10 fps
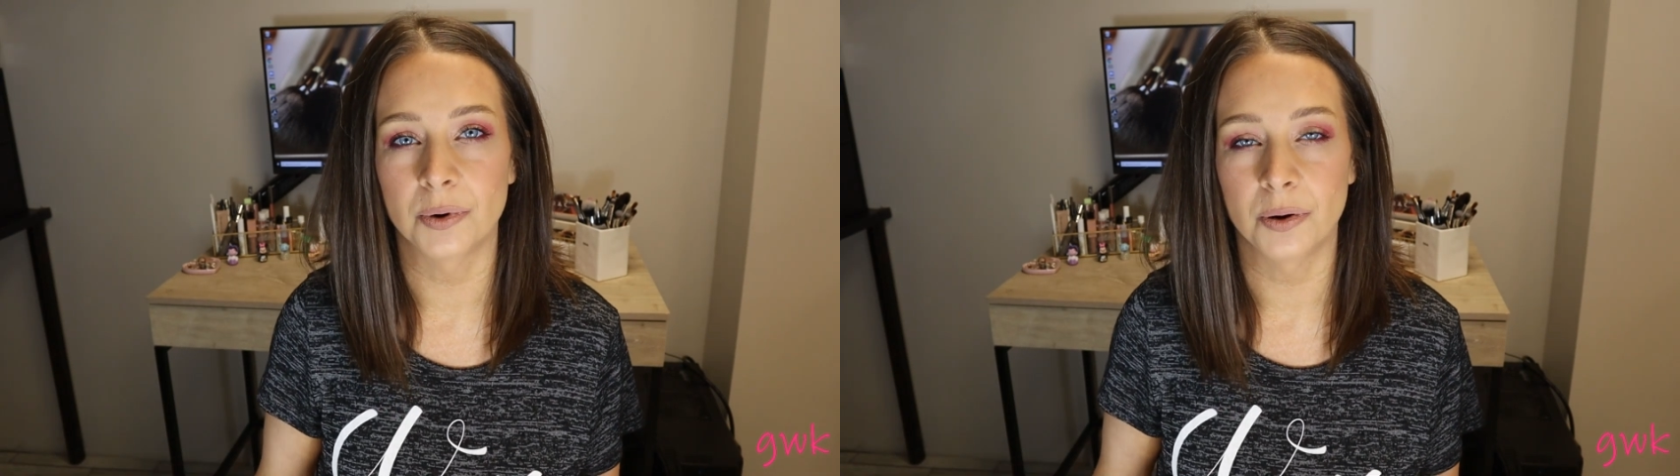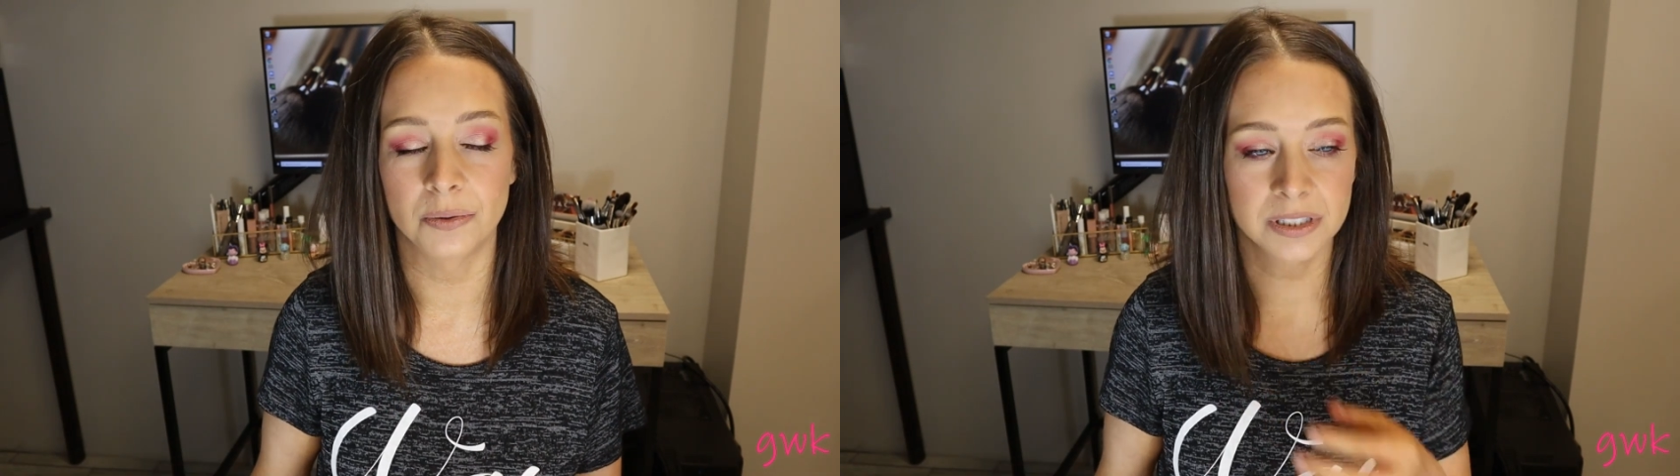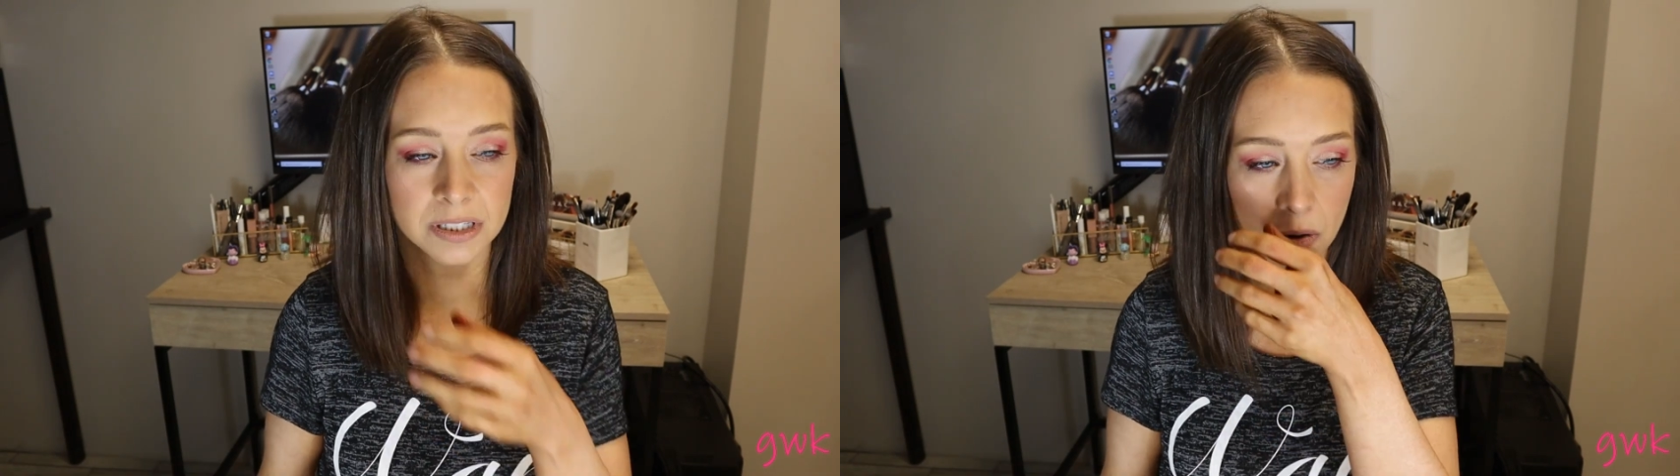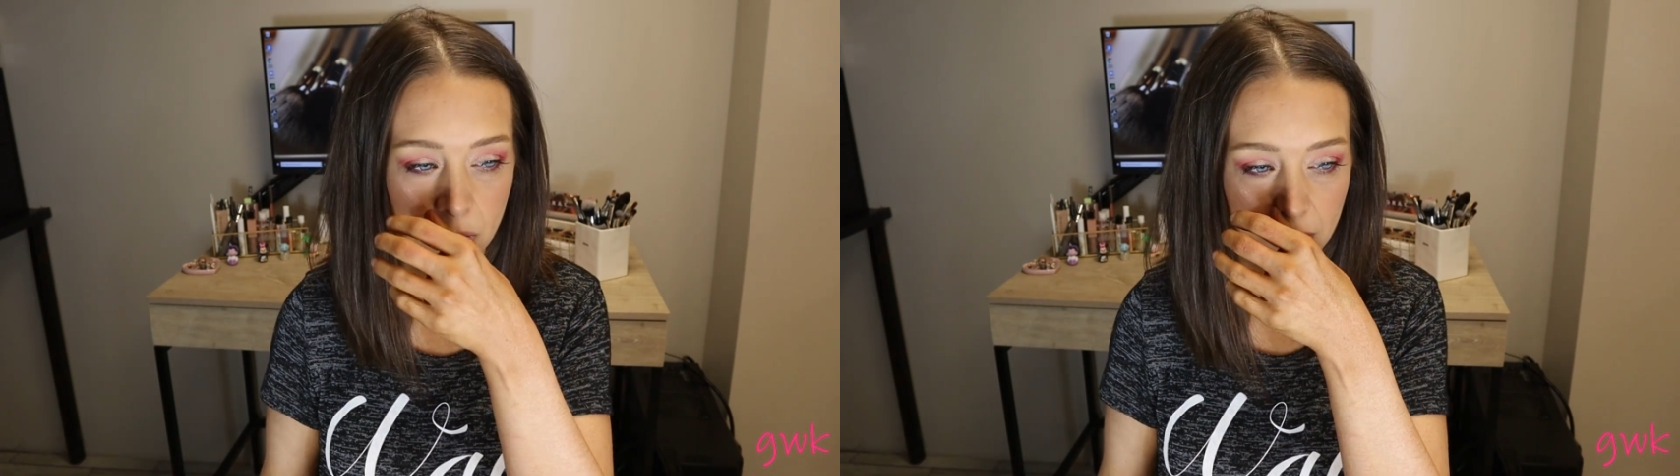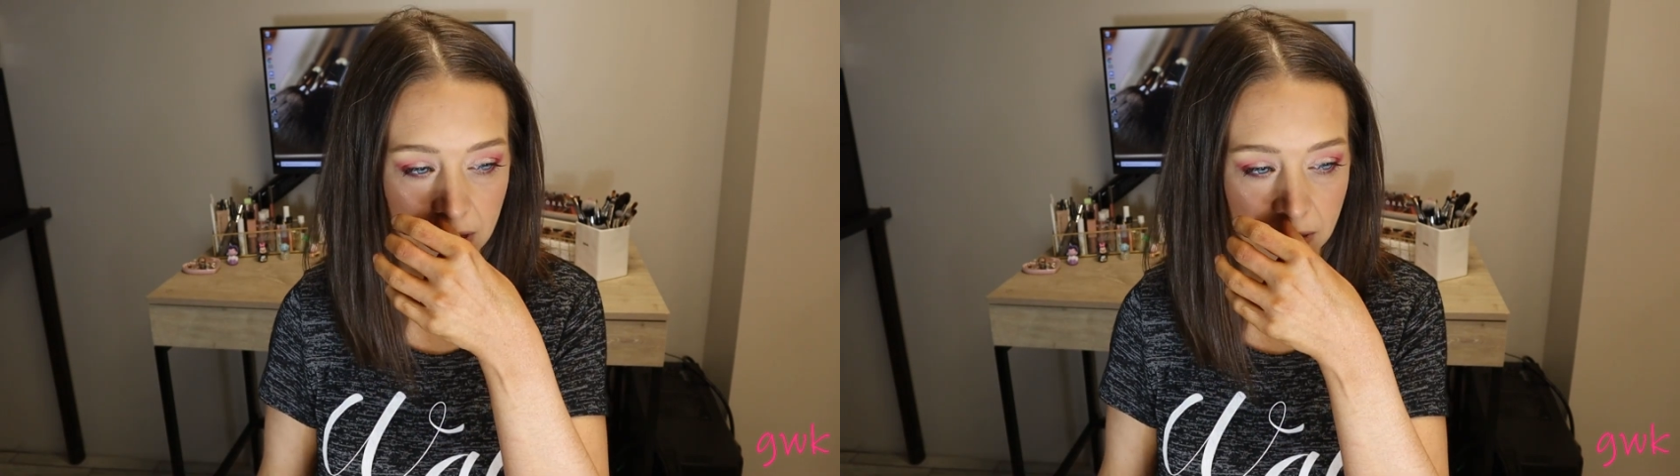road.
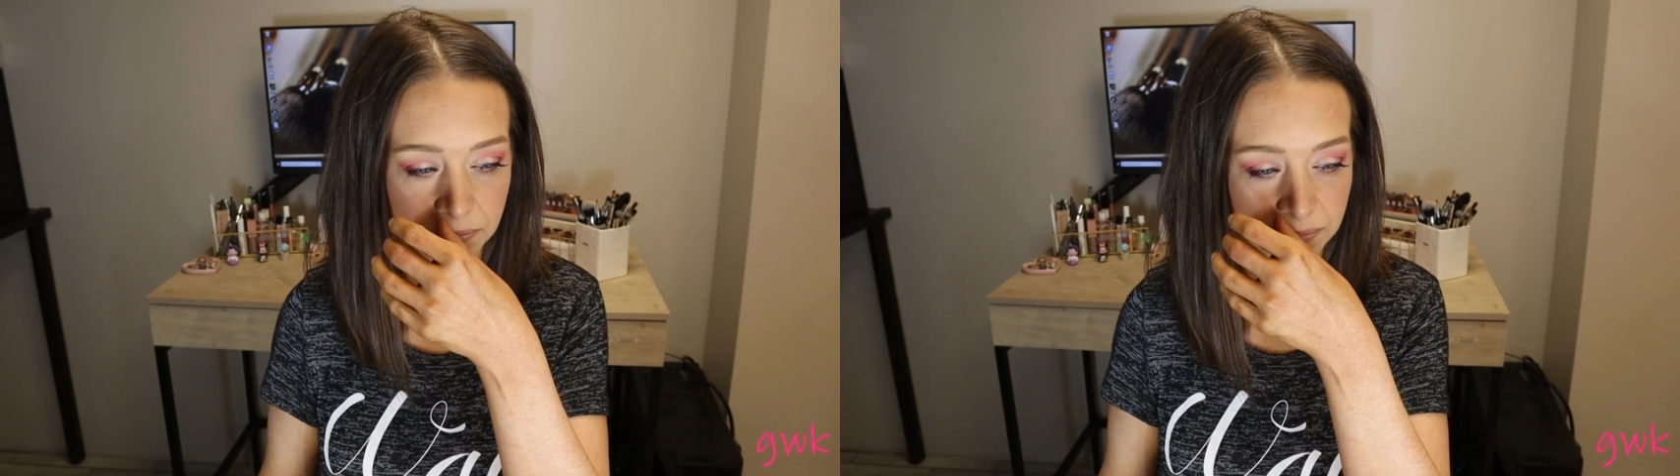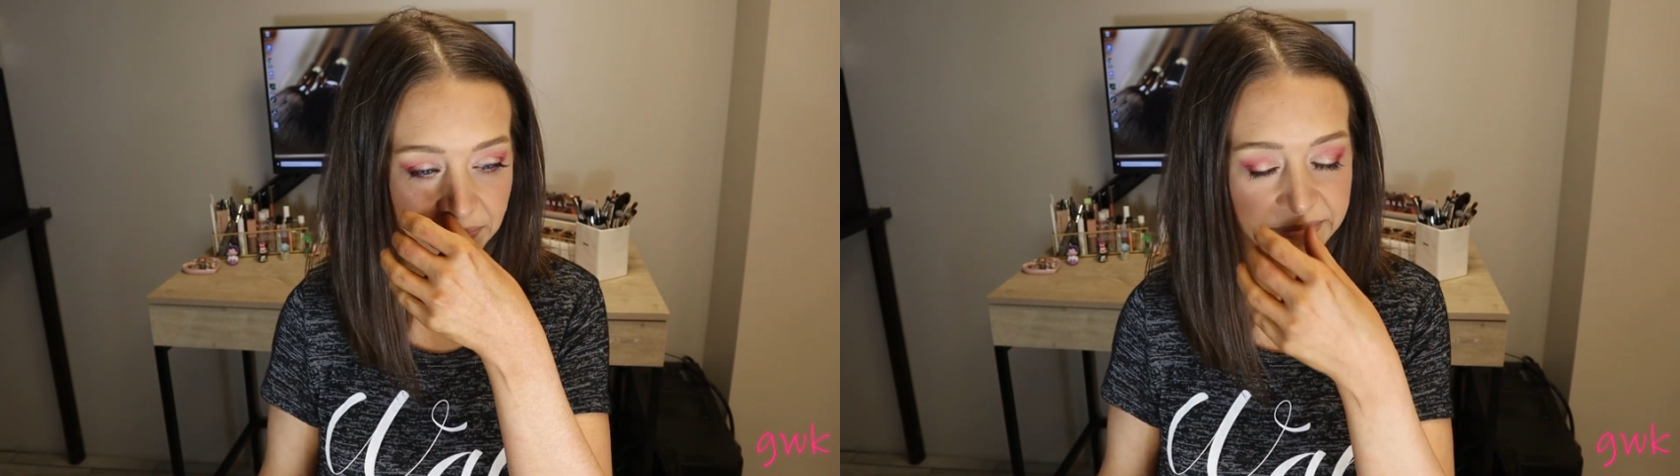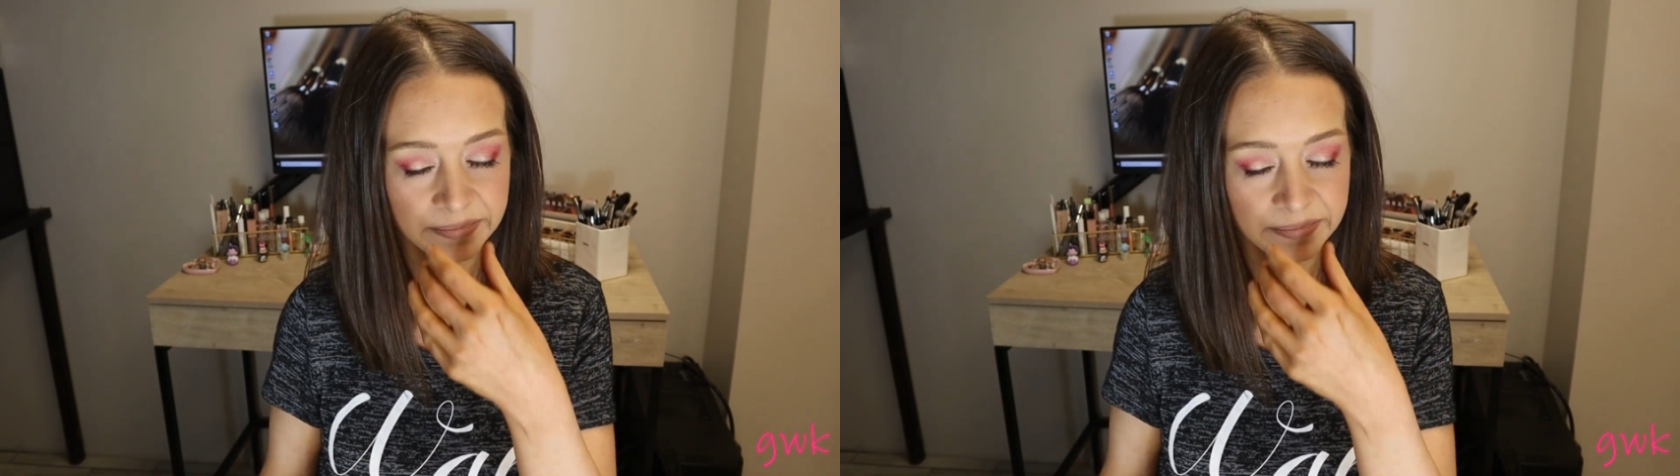So, um,